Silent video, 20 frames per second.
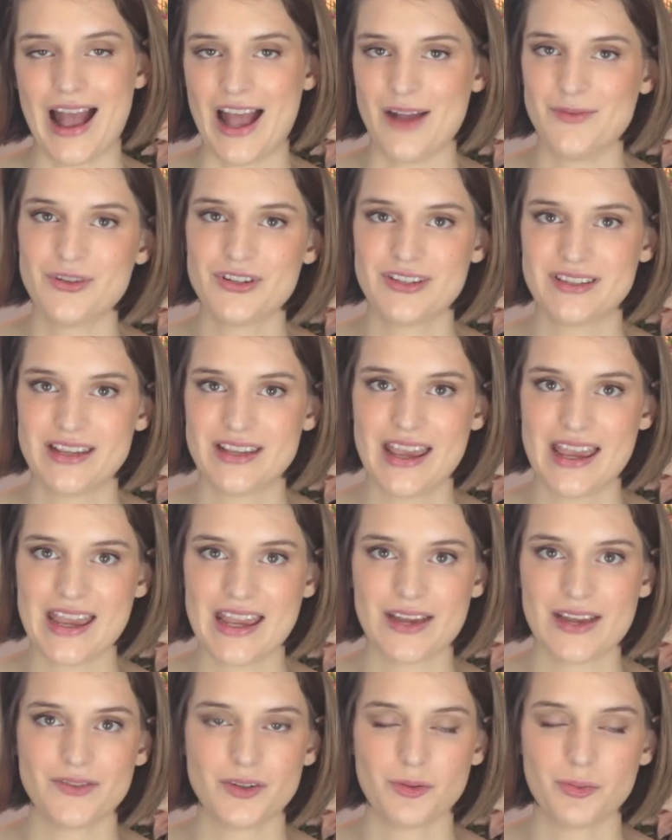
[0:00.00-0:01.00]
I'm just
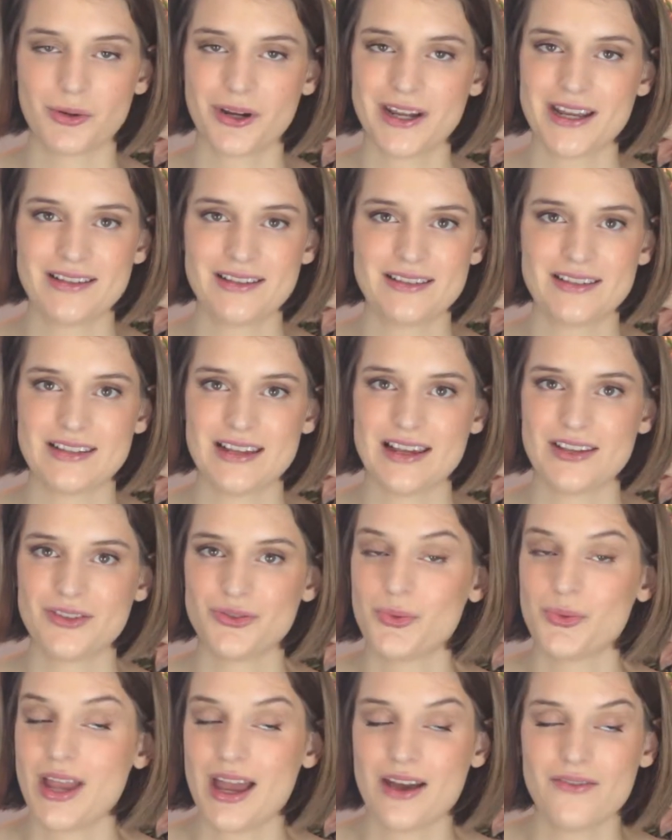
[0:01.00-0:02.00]
saying if a brand
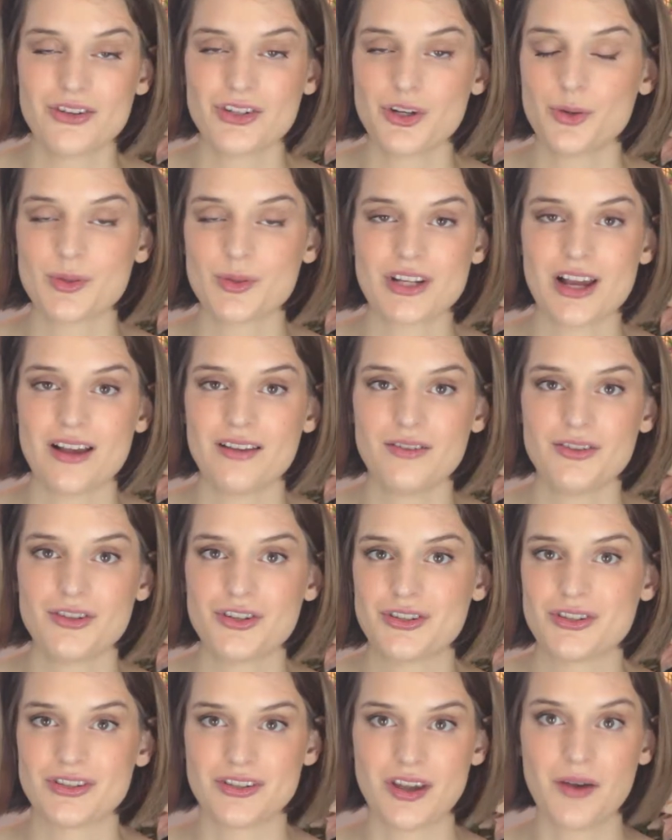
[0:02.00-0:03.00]
says we have a
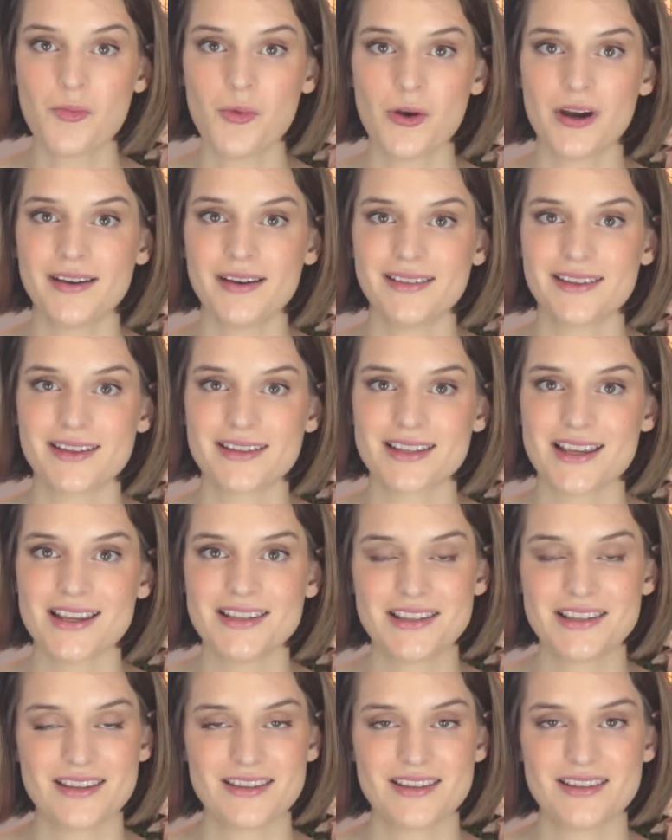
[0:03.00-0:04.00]
dermatologist somewhere that
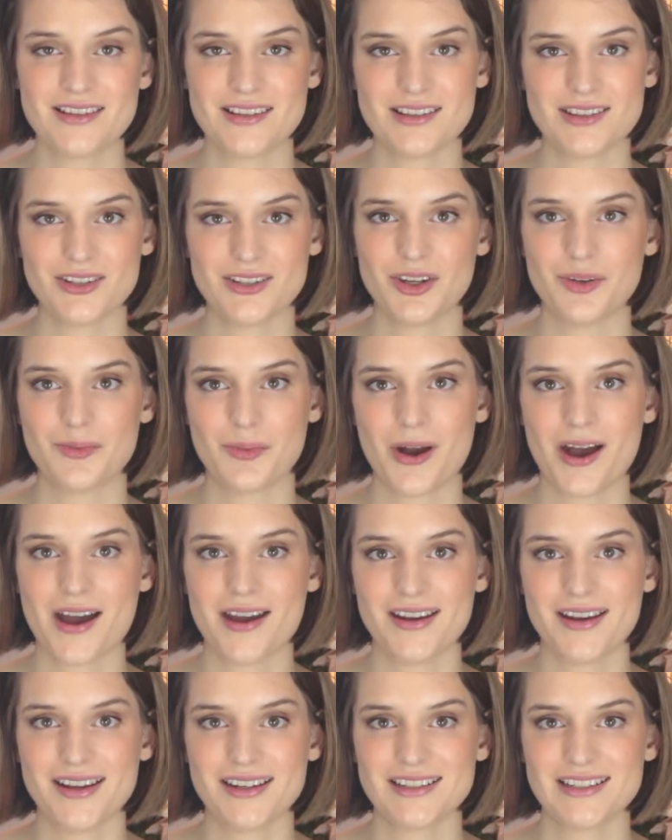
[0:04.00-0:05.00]
says that this is a good
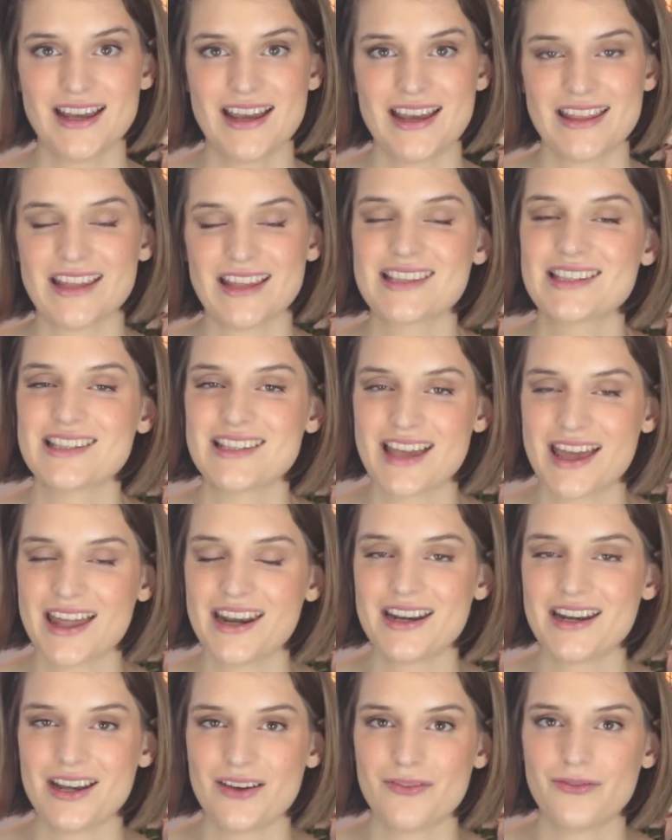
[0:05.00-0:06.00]
product, that's
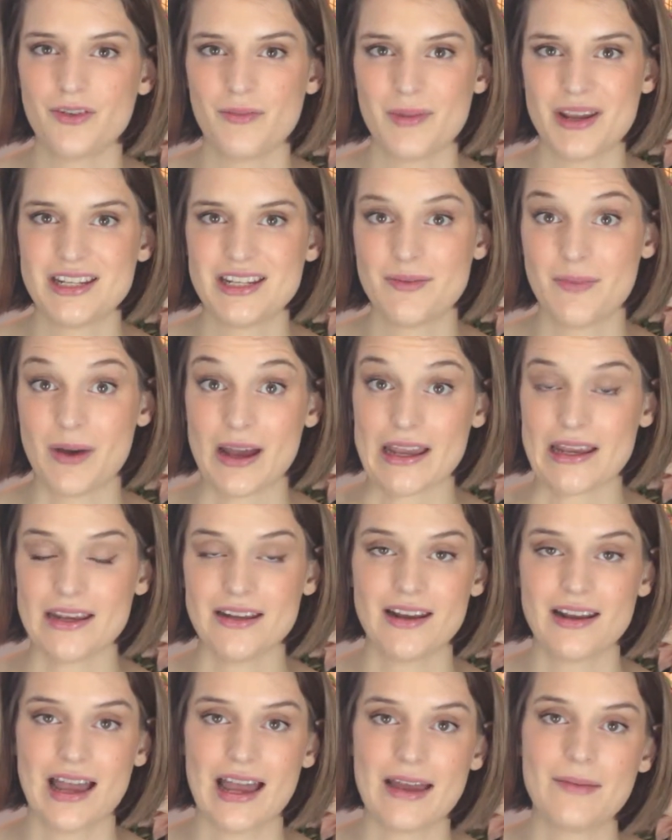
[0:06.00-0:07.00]
not enough for me to buy it.
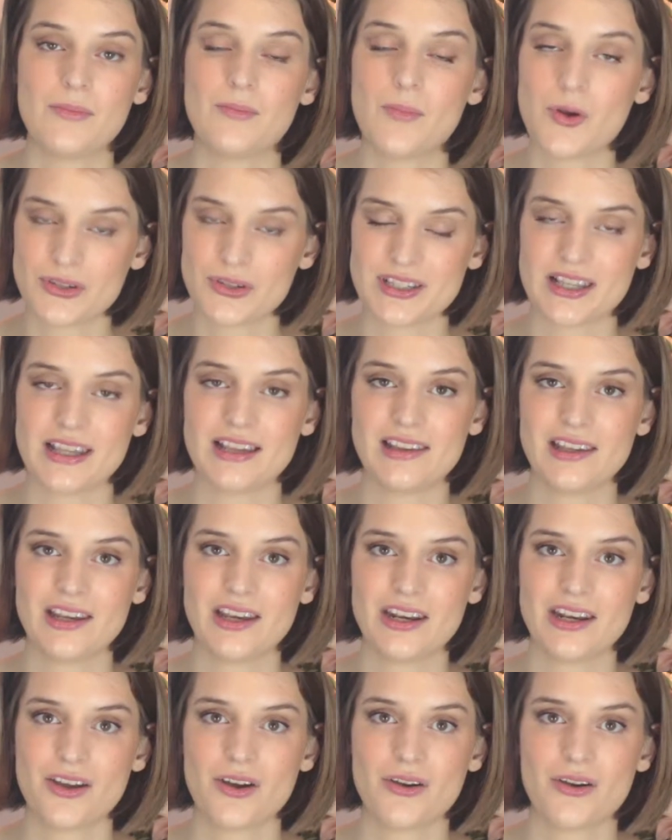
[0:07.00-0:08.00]
I'm most likely
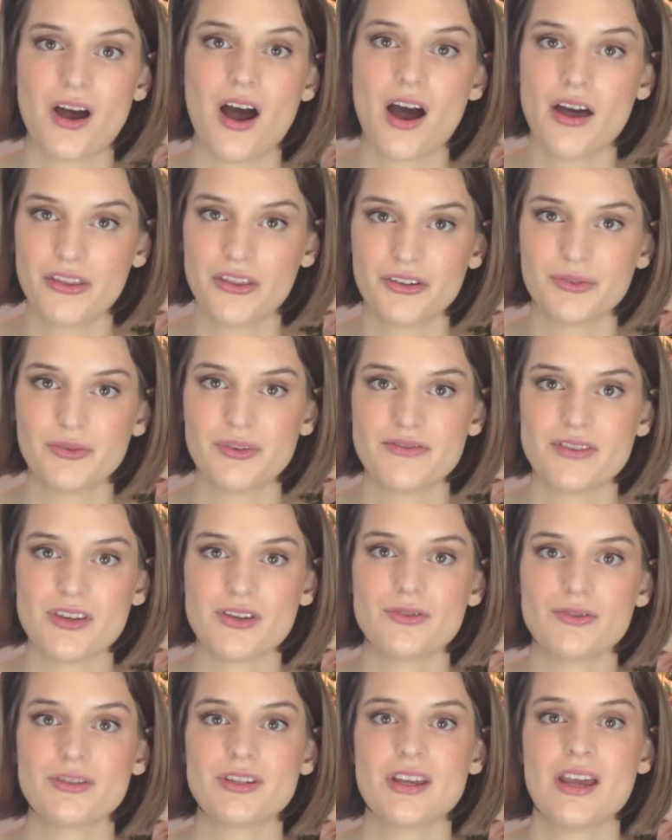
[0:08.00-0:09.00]
going to go to other
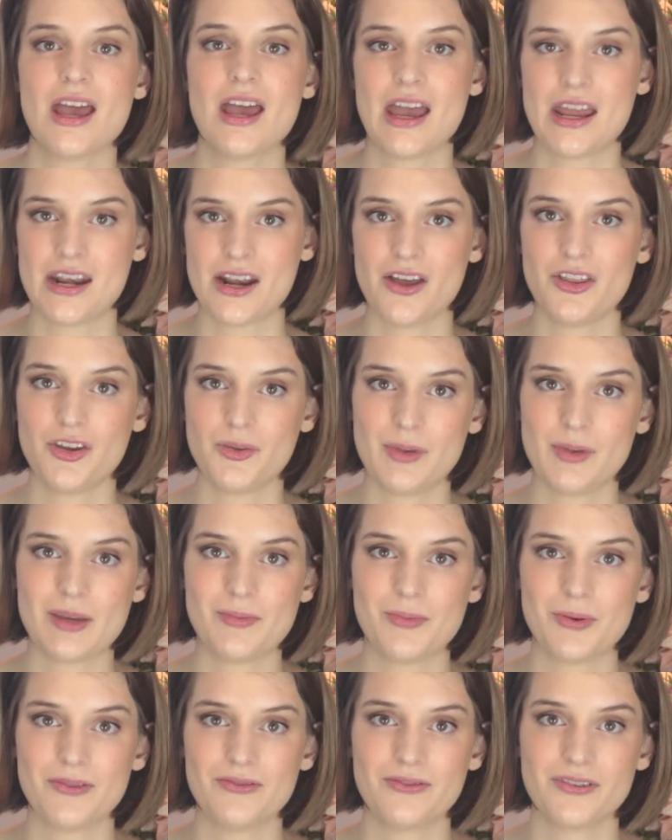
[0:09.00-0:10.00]
reviews and other
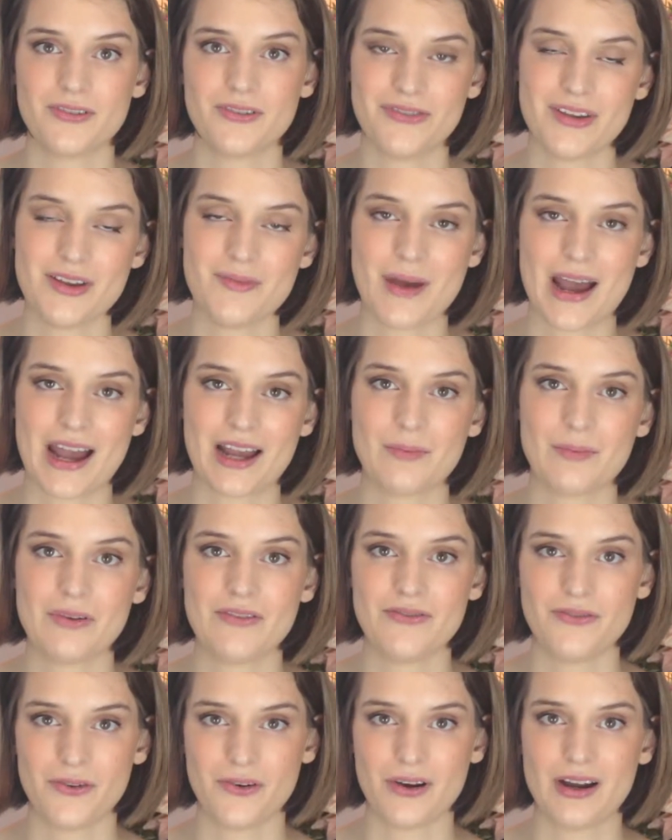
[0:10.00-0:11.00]
people for feedback
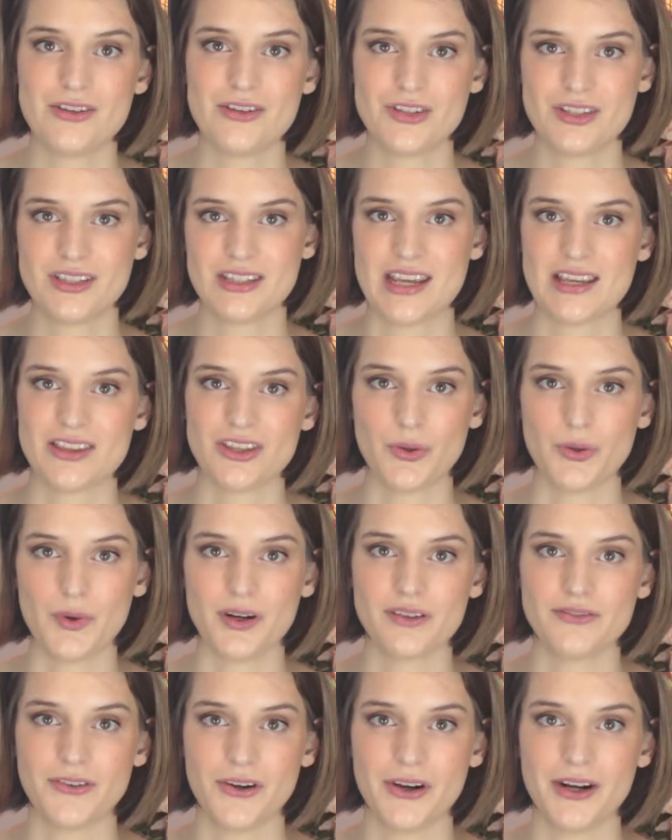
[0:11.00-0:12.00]
before I just take their
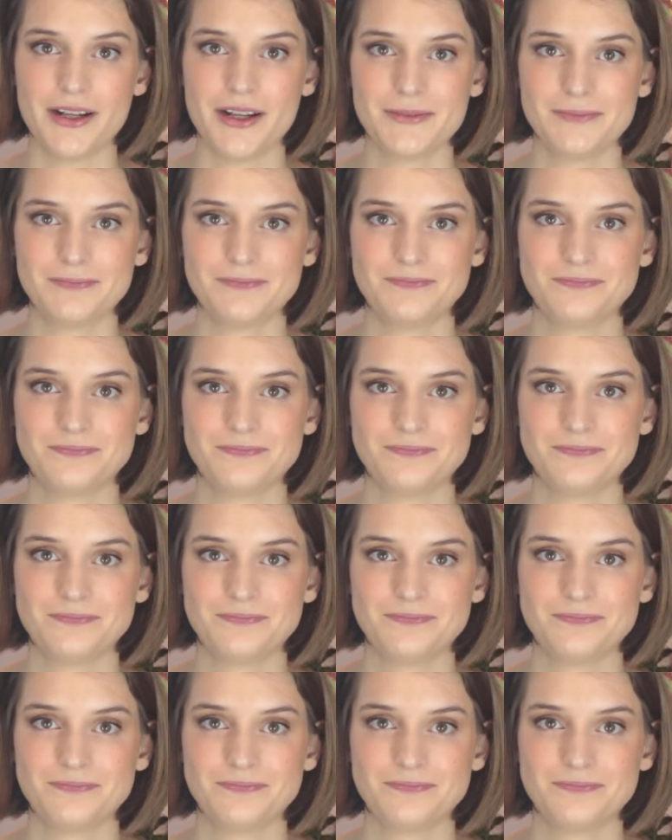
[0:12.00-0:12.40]
word for it.